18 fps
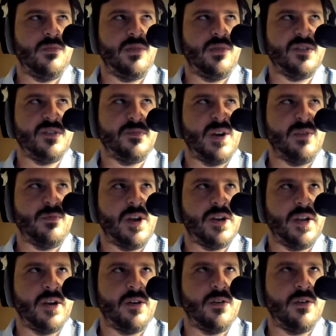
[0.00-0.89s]
press my
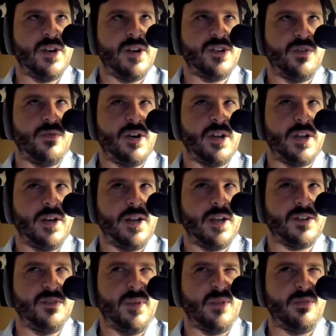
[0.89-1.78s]
right arrow. I don't want to
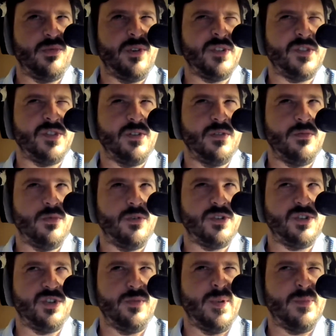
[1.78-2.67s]
connect to my printer.
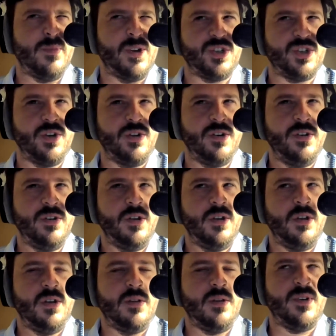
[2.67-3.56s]
Wouldn't do me much good.
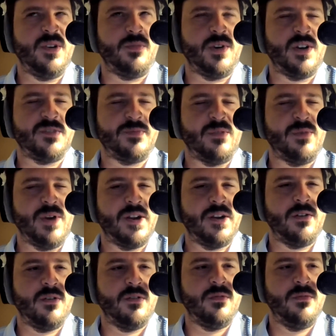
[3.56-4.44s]
I'm going to press my right
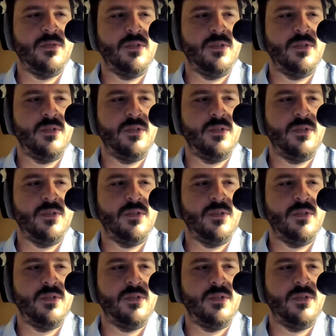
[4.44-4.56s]
arrow,